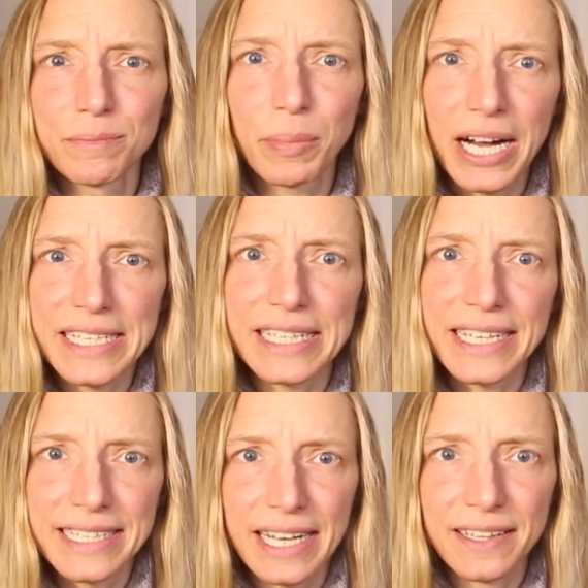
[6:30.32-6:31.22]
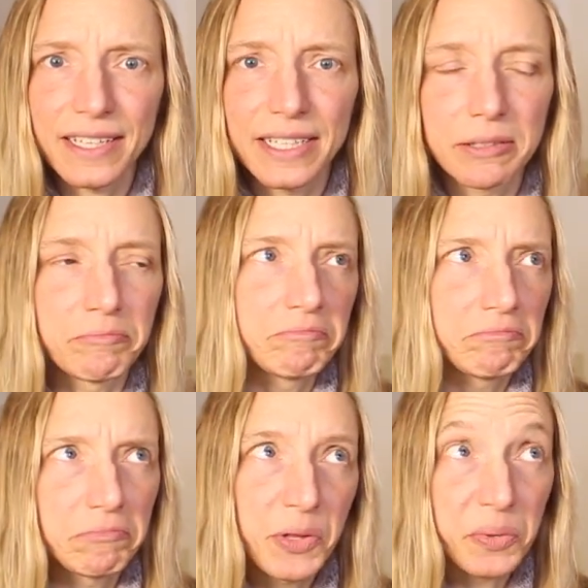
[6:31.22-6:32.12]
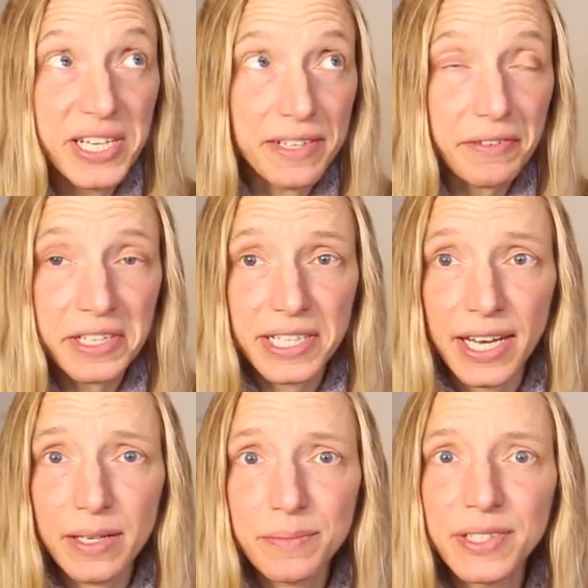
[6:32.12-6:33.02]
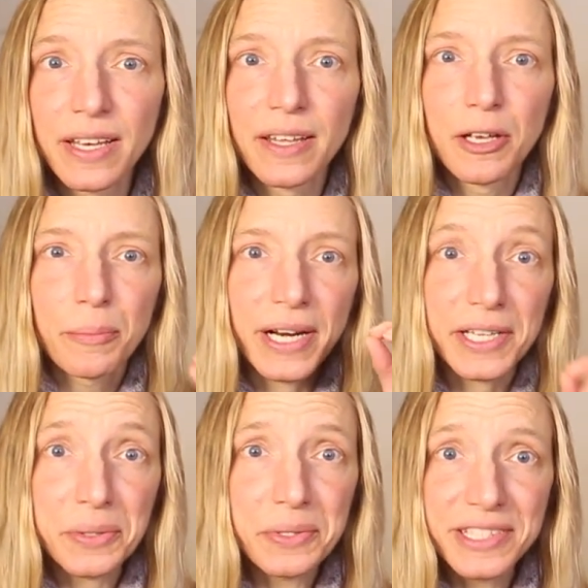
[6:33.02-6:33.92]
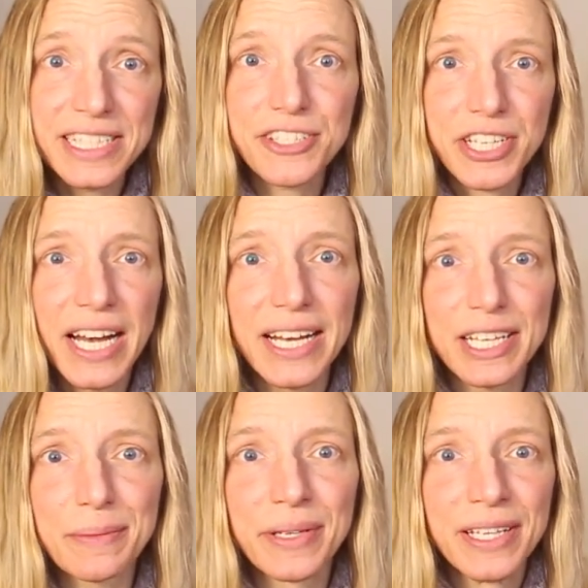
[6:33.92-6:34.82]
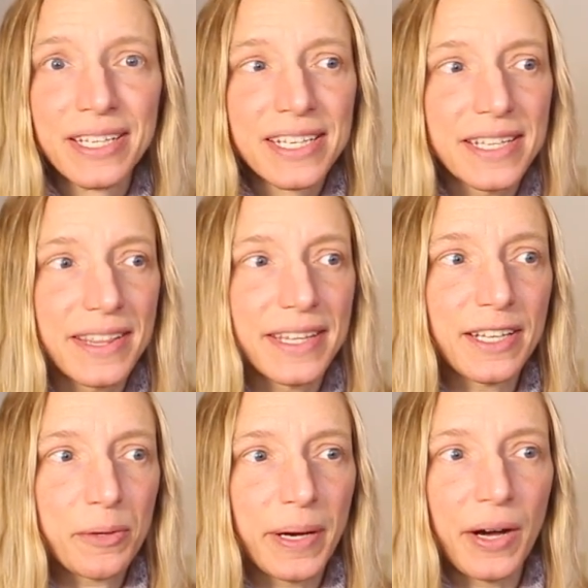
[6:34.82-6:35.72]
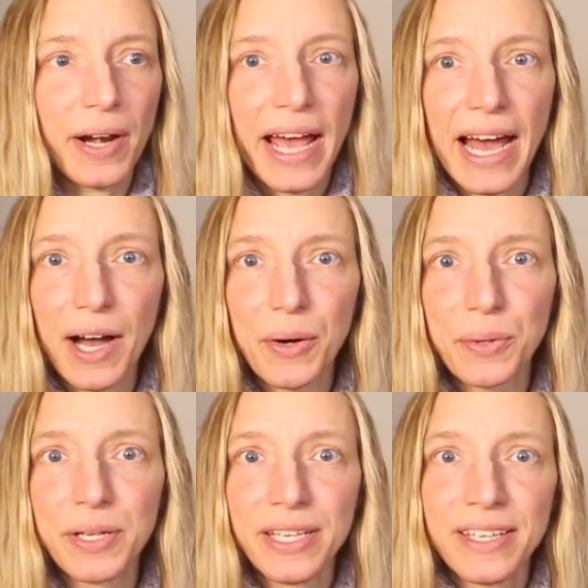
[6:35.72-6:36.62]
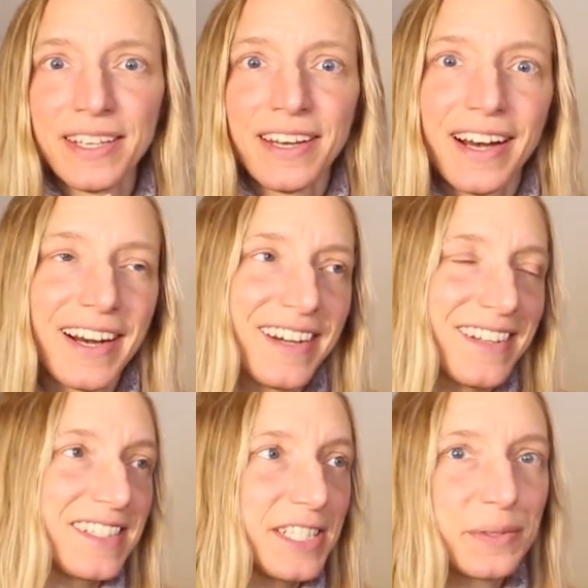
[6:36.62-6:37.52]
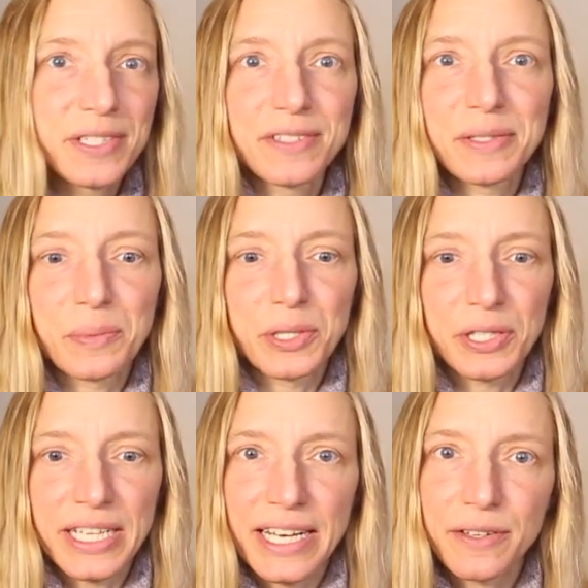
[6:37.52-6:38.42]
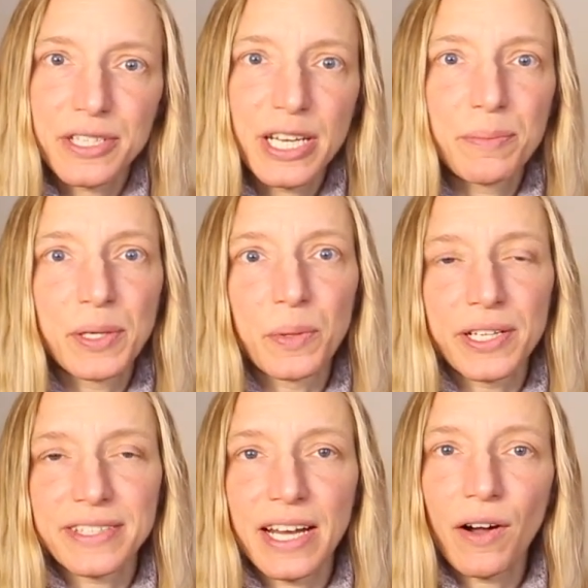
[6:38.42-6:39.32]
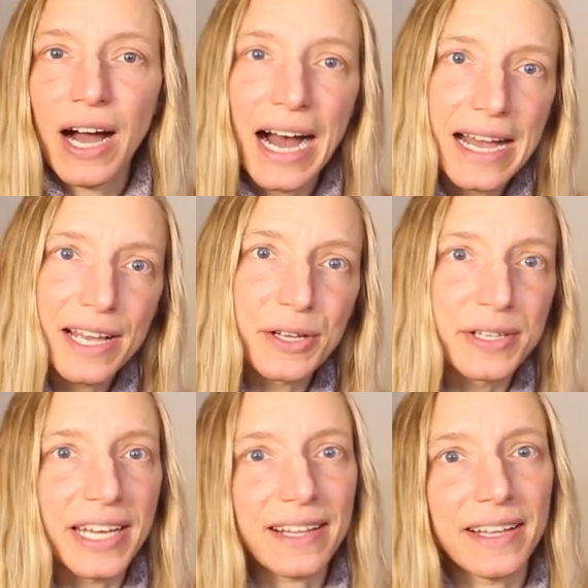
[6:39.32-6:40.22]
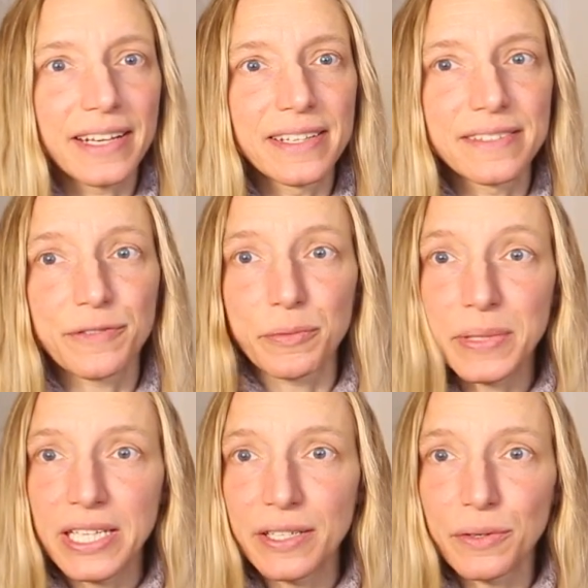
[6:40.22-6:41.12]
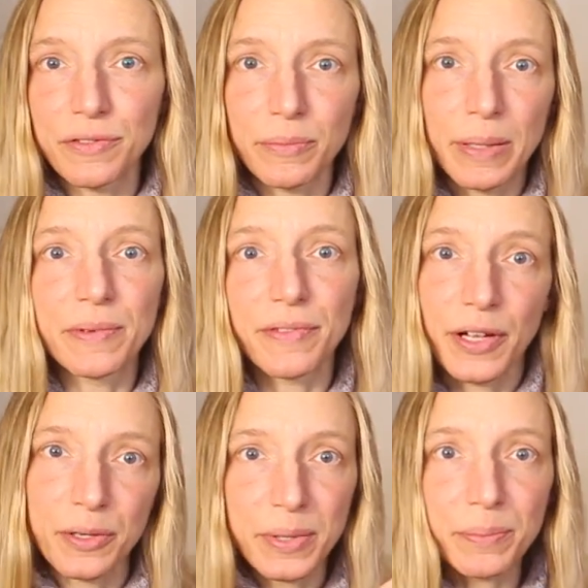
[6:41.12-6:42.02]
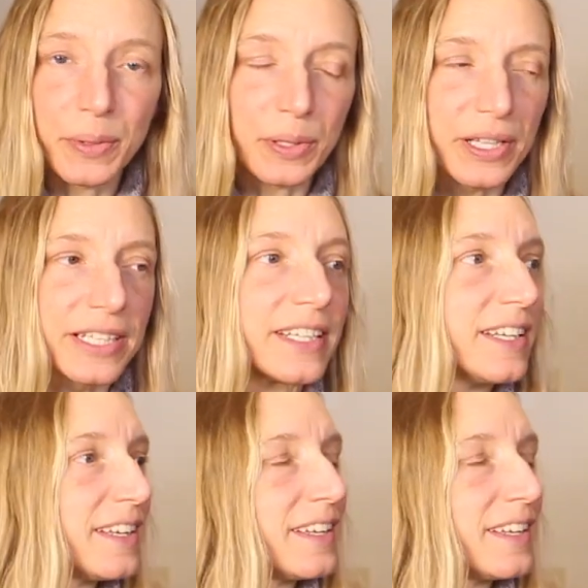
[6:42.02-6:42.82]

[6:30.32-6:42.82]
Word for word: body and neckline three different times, but I used each time to think about how uh, decreases work and how shaping works and how high a good neckline is for me or for maybe for other people and